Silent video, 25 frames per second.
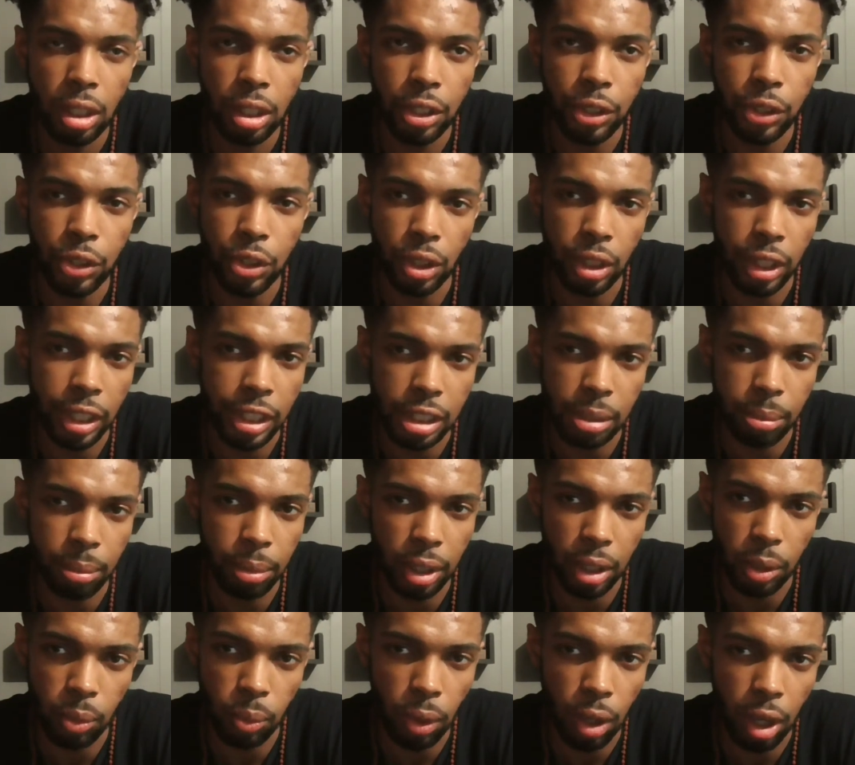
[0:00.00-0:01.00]
you should let
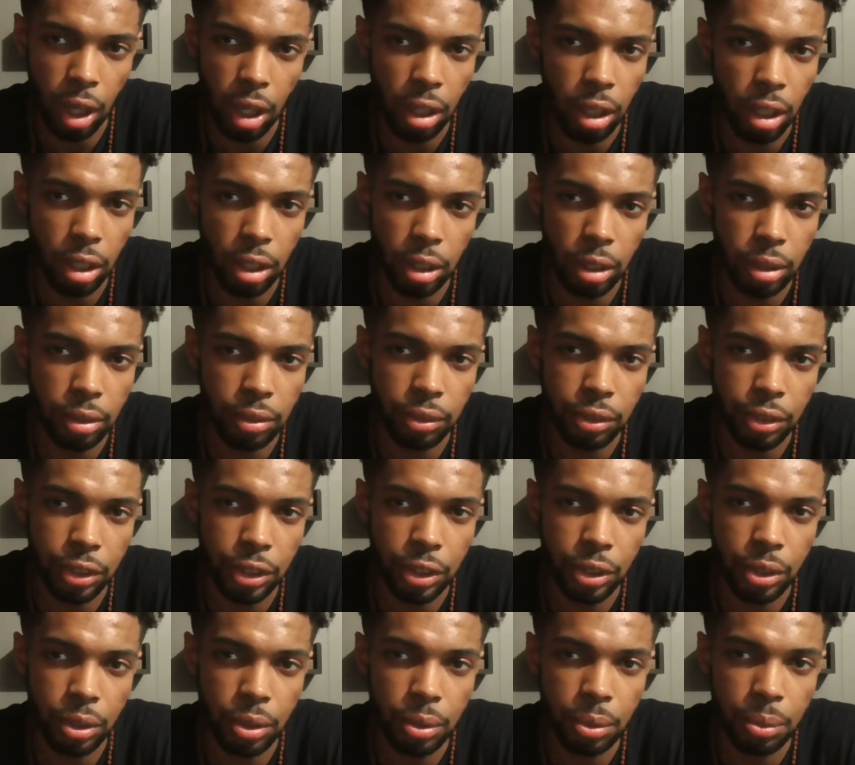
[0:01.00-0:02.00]
somebody walk all over
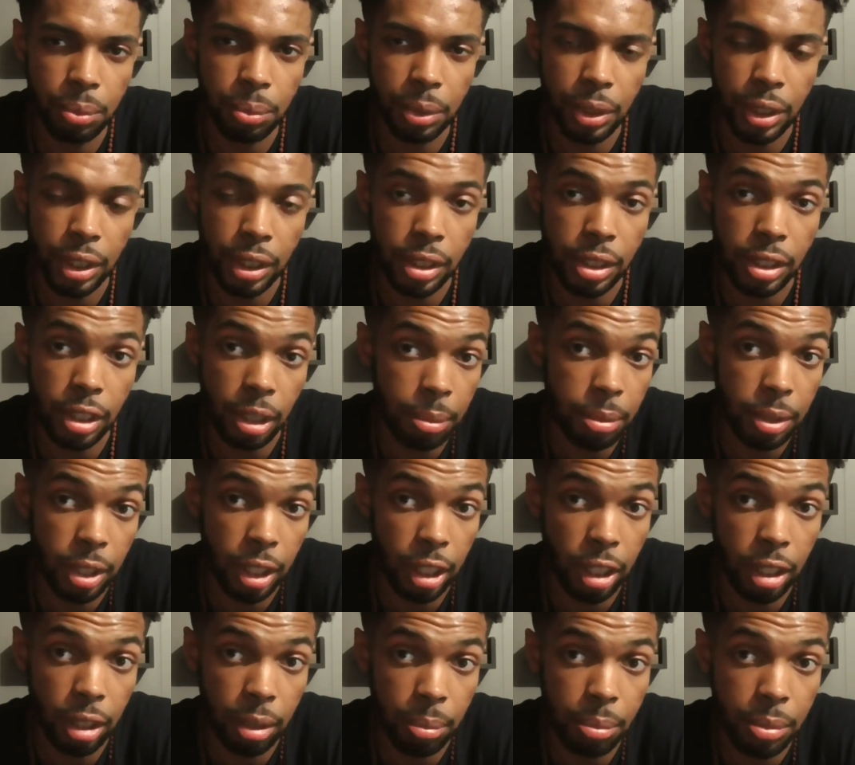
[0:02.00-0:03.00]
you, because
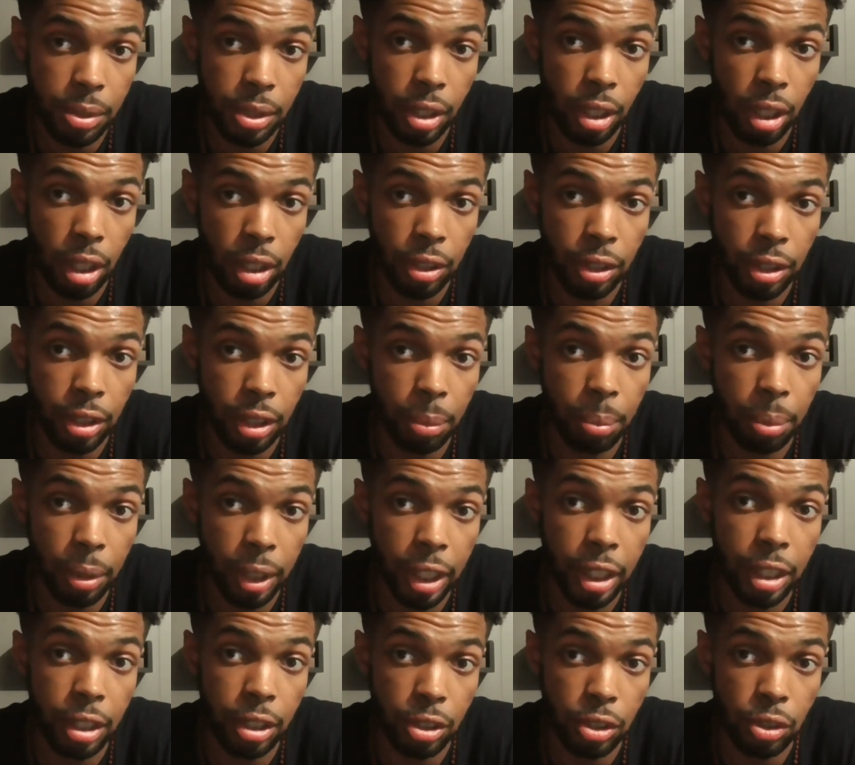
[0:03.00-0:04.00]
sometimes the
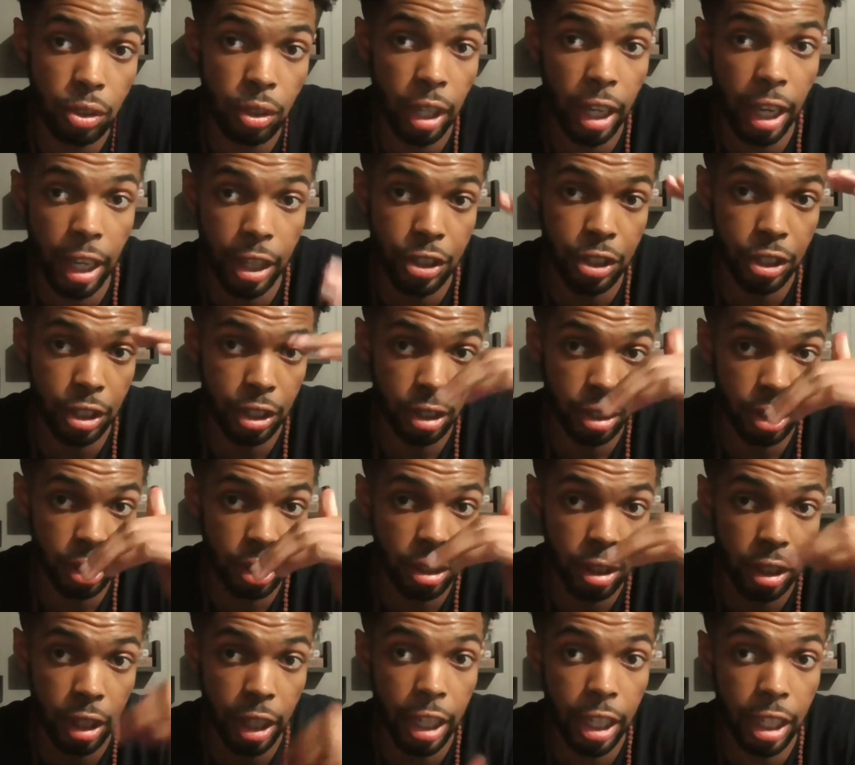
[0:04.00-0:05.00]
plane is crashing
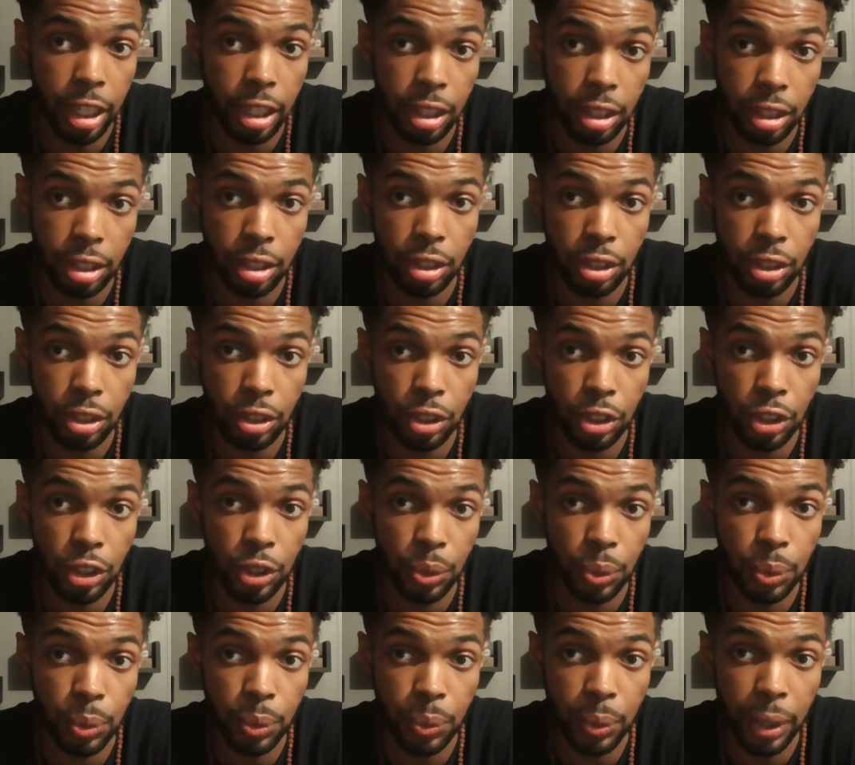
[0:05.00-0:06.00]
and
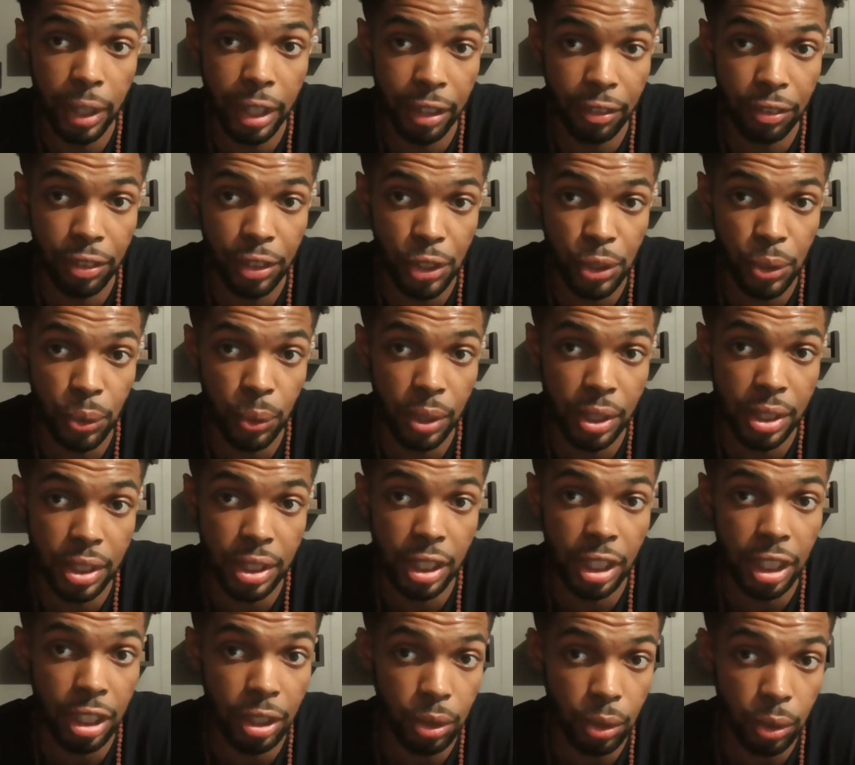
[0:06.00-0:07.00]
you have the choice to
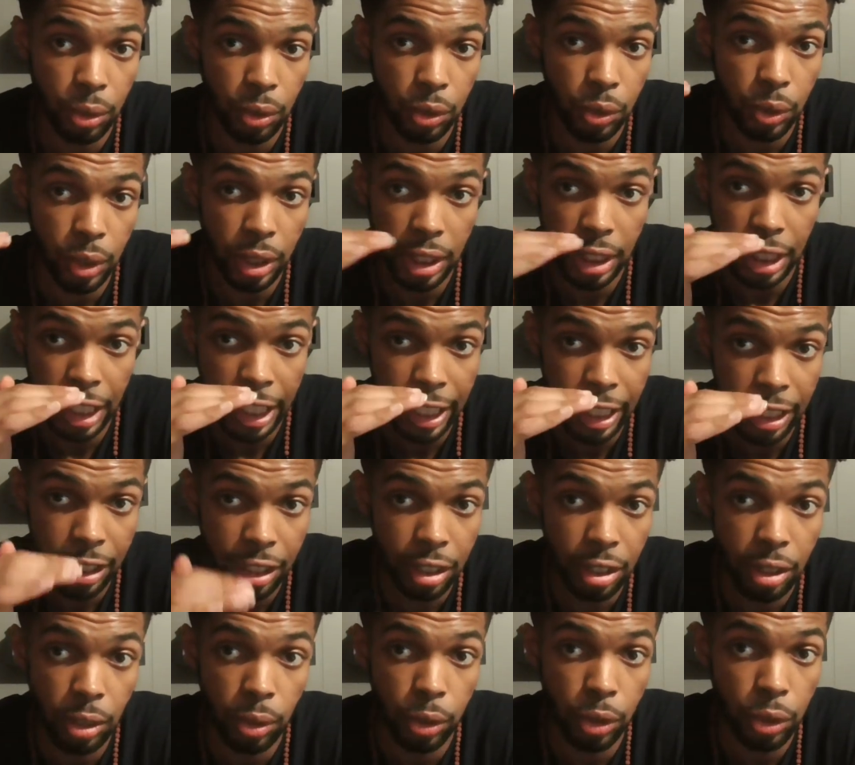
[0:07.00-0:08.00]
either you can land
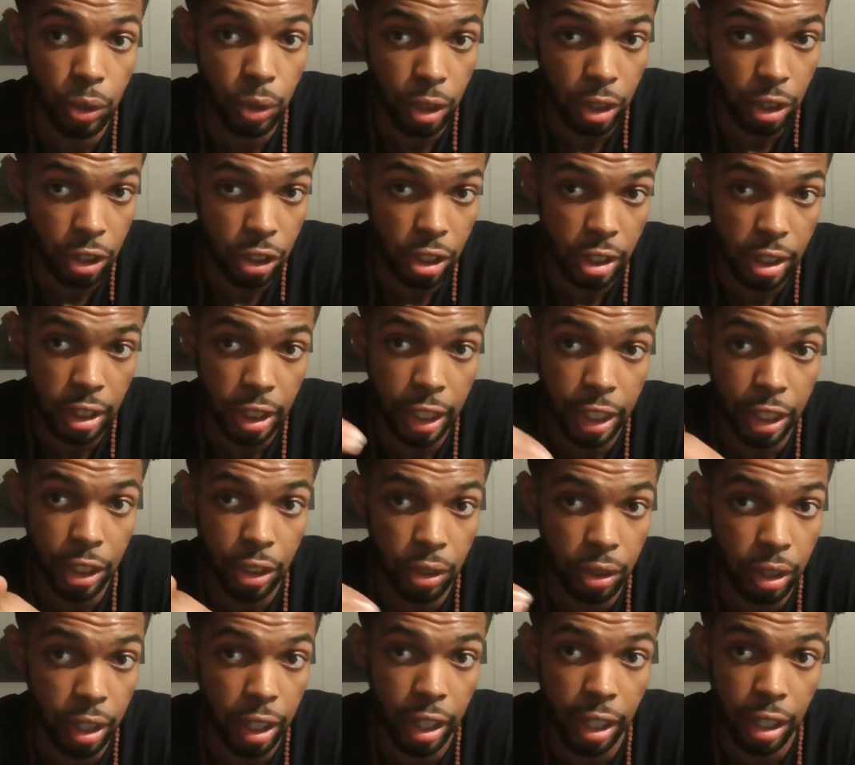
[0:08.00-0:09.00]
it or you can just let it
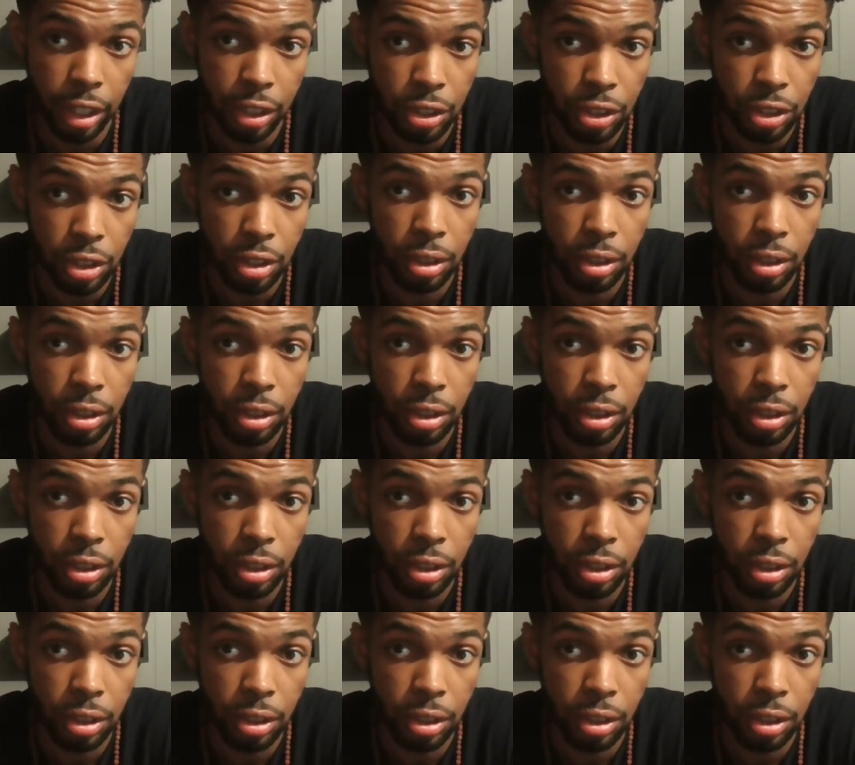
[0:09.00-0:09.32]
crash.